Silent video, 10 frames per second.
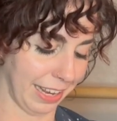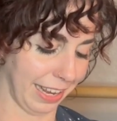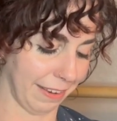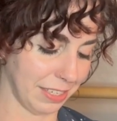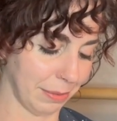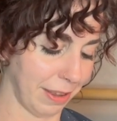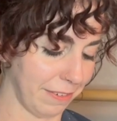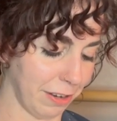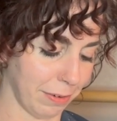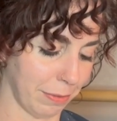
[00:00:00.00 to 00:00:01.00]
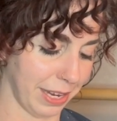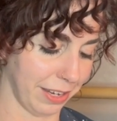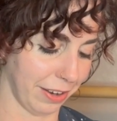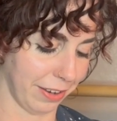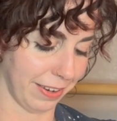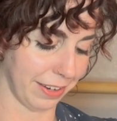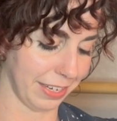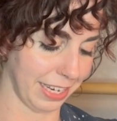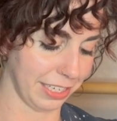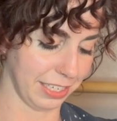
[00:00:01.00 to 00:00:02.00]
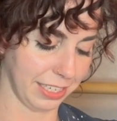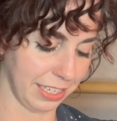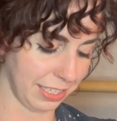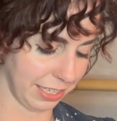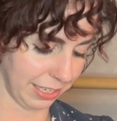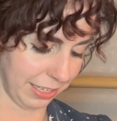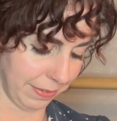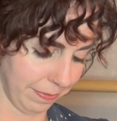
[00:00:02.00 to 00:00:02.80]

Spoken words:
I have some leftover white yarn around, and I just need to